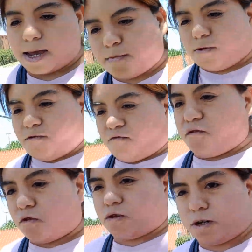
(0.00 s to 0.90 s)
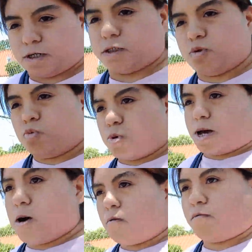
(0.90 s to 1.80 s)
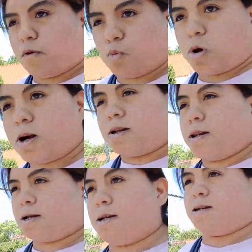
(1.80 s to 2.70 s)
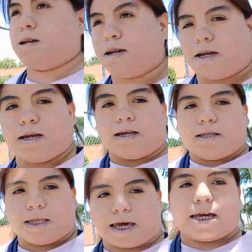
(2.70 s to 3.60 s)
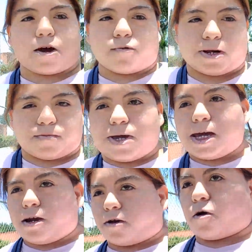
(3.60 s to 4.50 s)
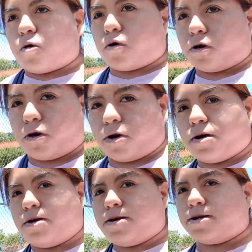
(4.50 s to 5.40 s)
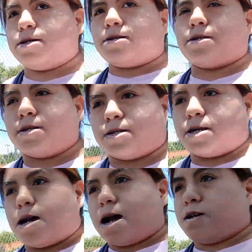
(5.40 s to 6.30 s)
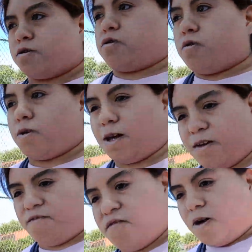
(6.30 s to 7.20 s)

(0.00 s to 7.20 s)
and before 12 or 1, they already be here. Or I don't know if,